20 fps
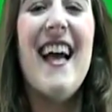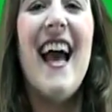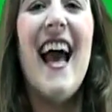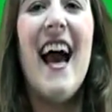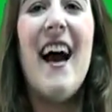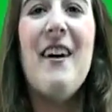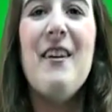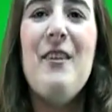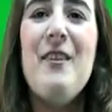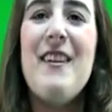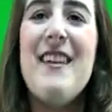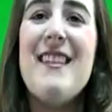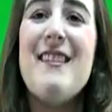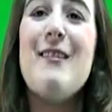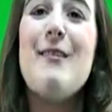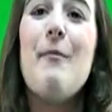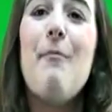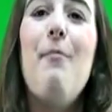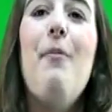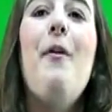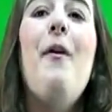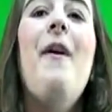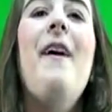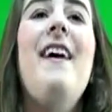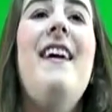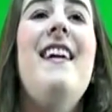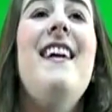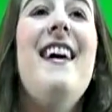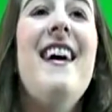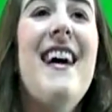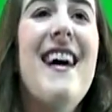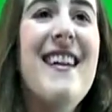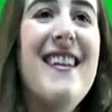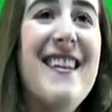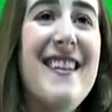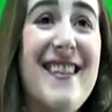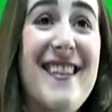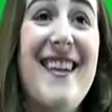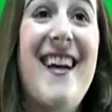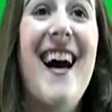how you can support
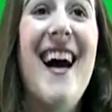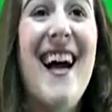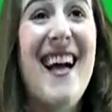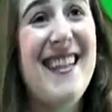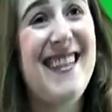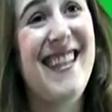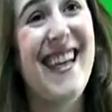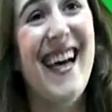this cause